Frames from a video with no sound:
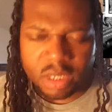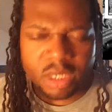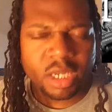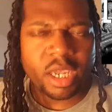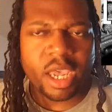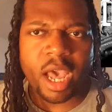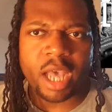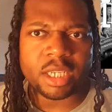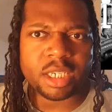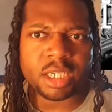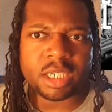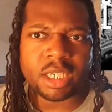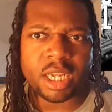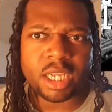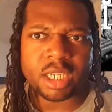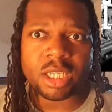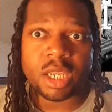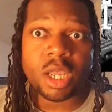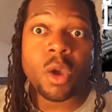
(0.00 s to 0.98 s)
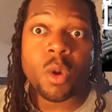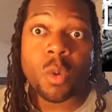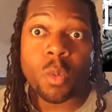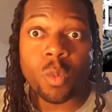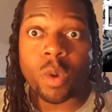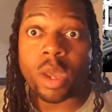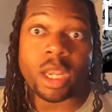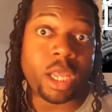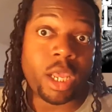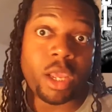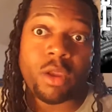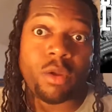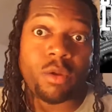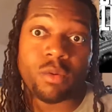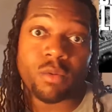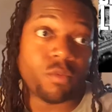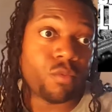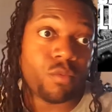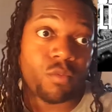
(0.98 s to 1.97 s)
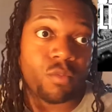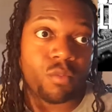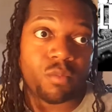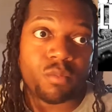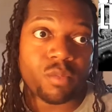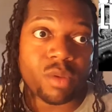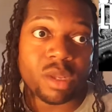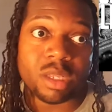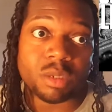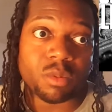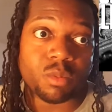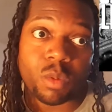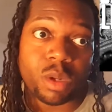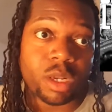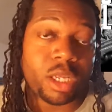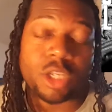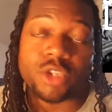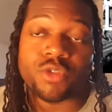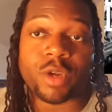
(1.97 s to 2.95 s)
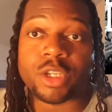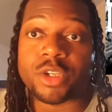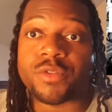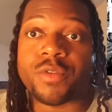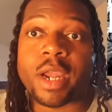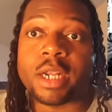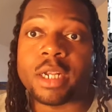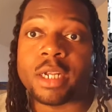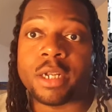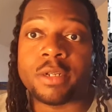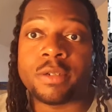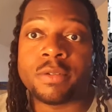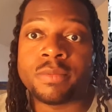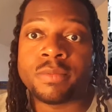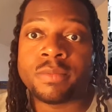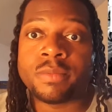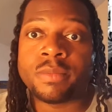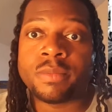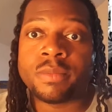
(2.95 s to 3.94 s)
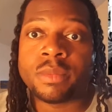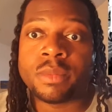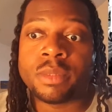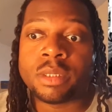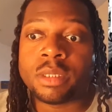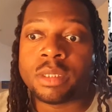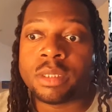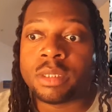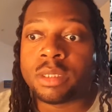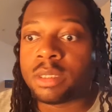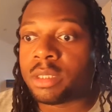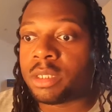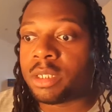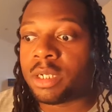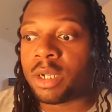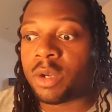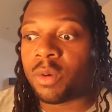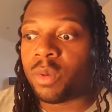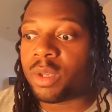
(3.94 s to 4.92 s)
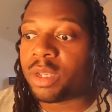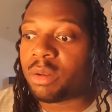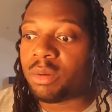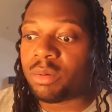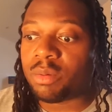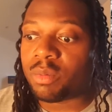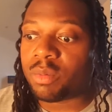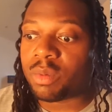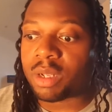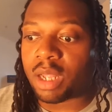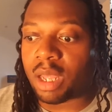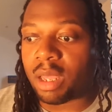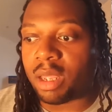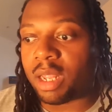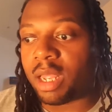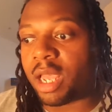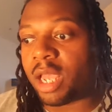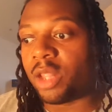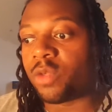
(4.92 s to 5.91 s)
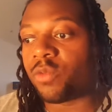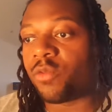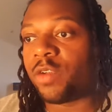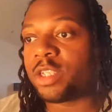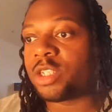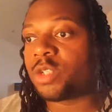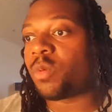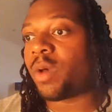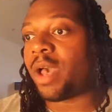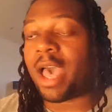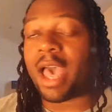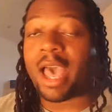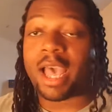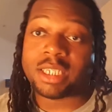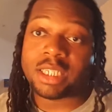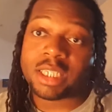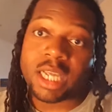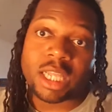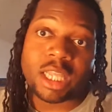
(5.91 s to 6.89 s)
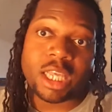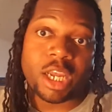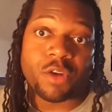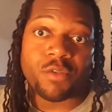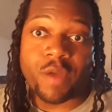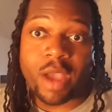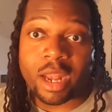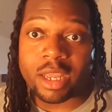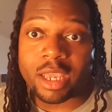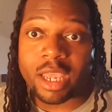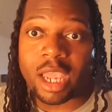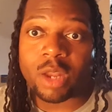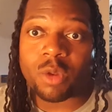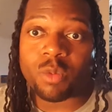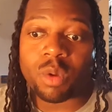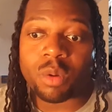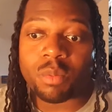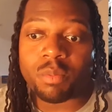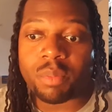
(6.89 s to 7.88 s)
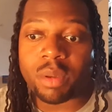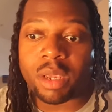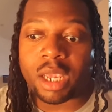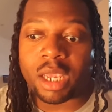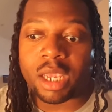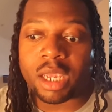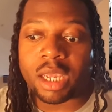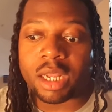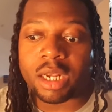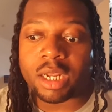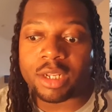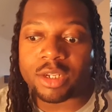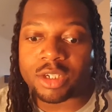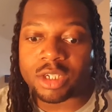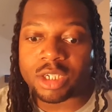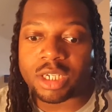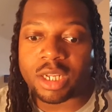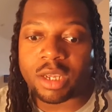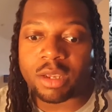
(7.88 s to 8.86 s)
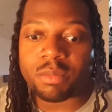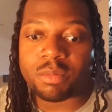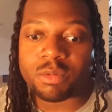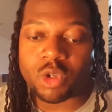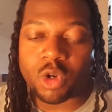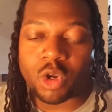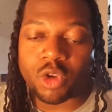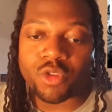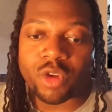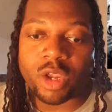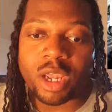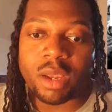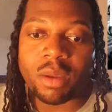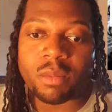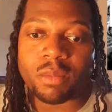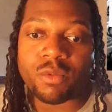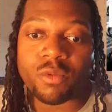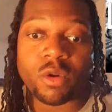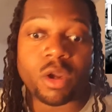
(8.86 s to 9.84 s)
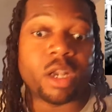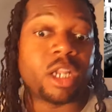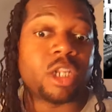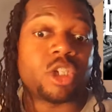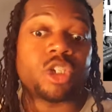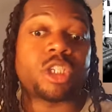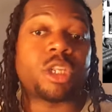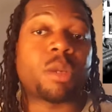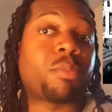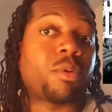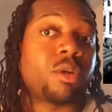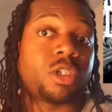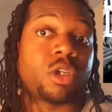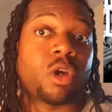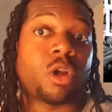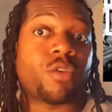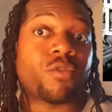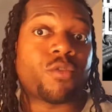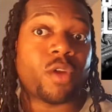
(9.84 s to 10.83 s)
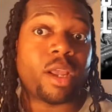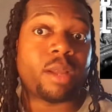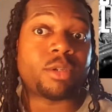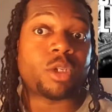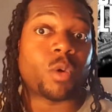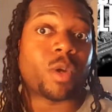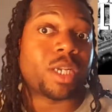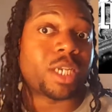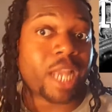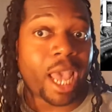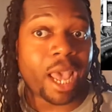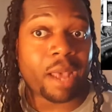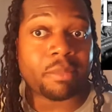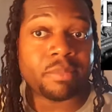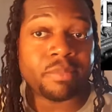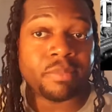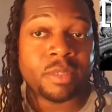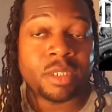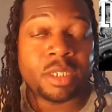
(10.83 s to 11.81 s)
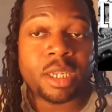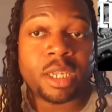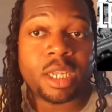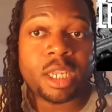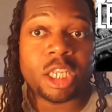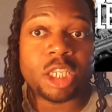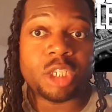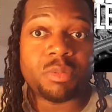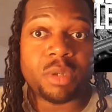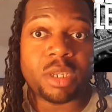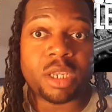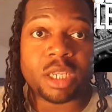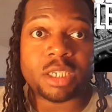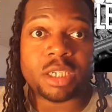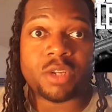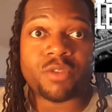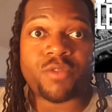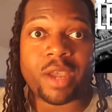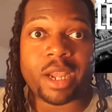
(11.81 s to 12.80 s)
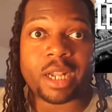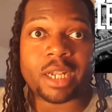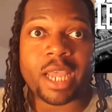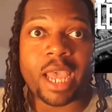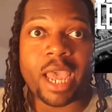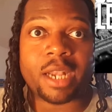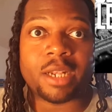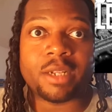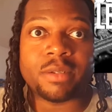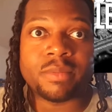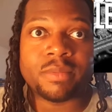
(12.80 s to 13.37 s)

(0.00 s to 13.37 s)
consciousness when he's resurrected? You know, we can, and the reason why I say the Eradicator would be an interesting choice for him, or an interesting persona for him to adapt, is because of the fact that,